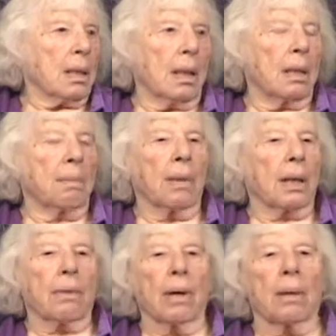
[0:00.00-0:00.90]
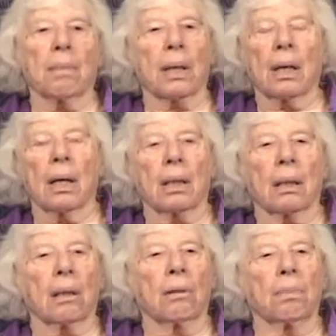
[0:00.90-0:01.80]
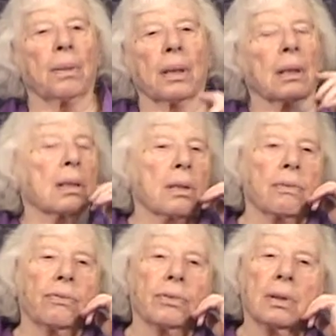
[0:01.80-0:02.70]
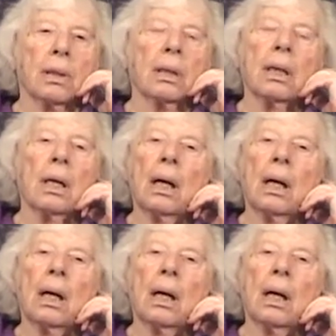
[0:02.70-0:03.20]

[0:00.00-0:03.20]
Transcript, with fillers: and my grandmother had the coupons for